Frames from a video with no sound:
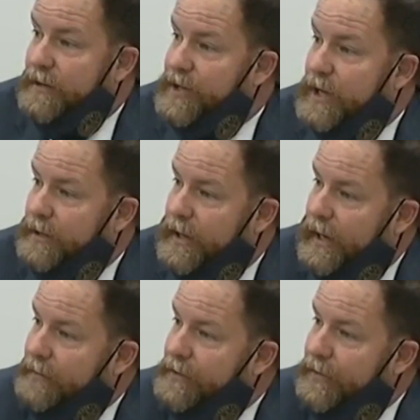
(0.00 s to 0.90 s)
that had been
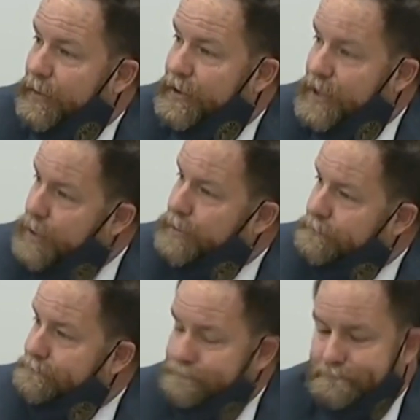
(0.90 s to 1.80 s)
stuck in a lower
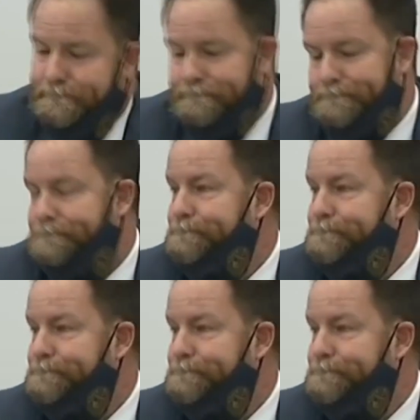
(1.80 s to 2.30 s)
Senate committee.